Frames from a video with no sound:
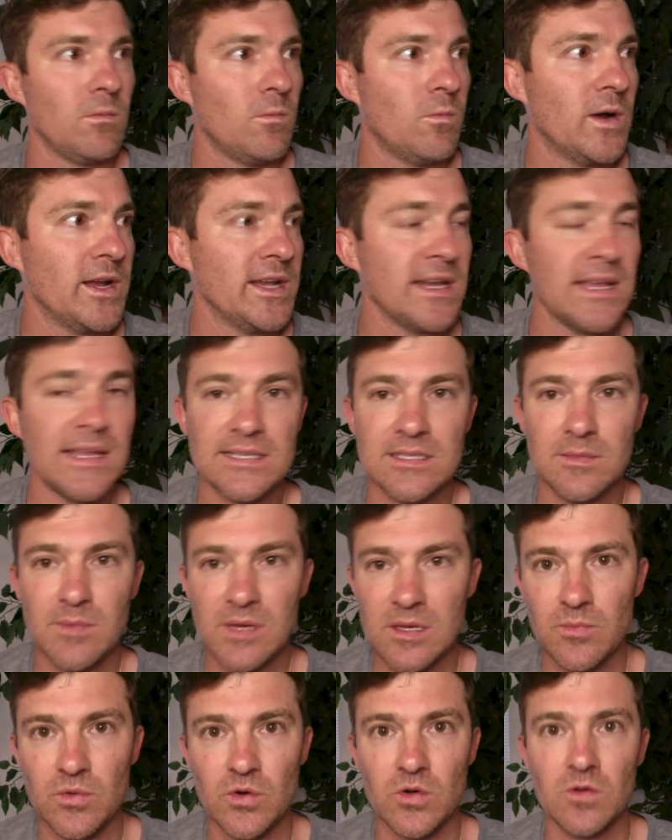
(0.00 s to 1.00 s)
what needs to
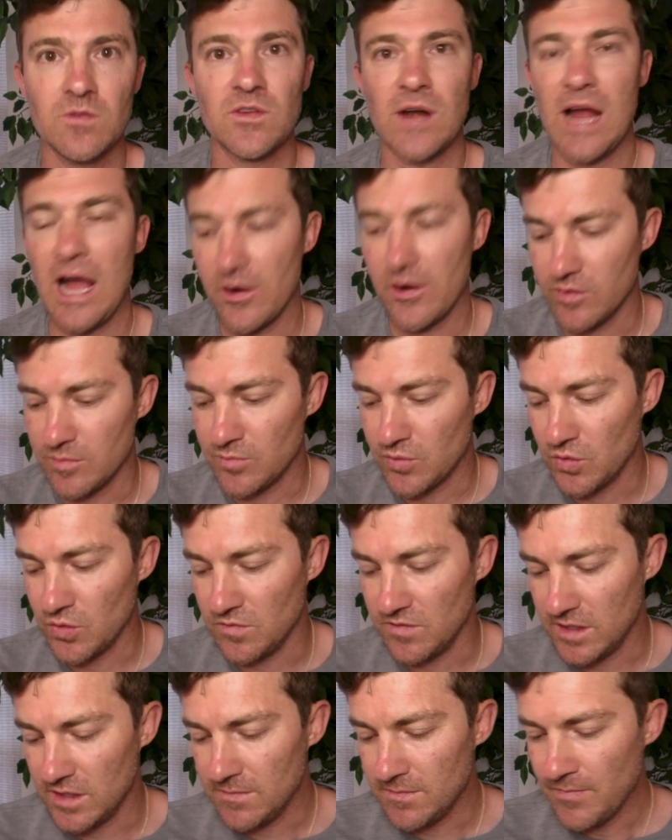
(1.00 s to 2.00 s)
be improved or how to
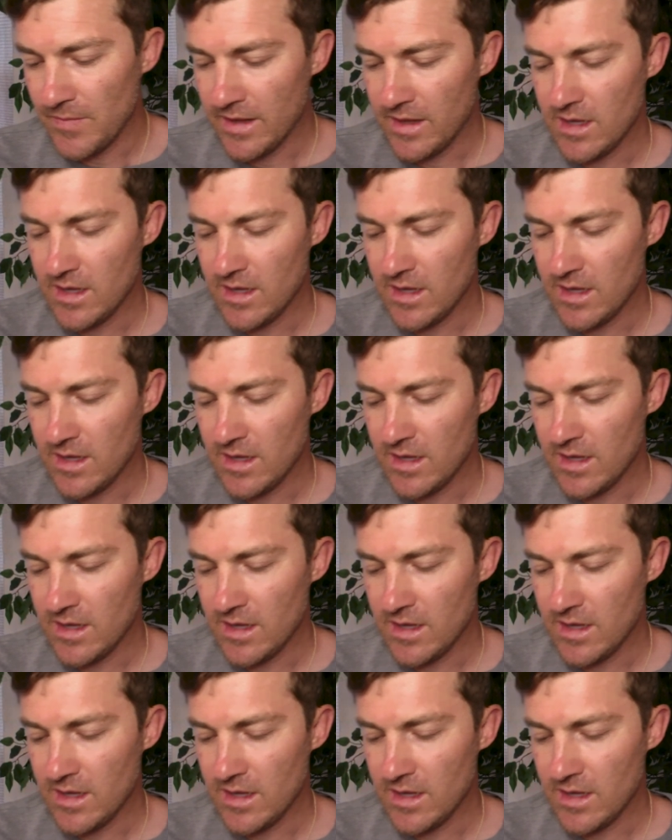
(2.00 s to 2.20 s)
improve it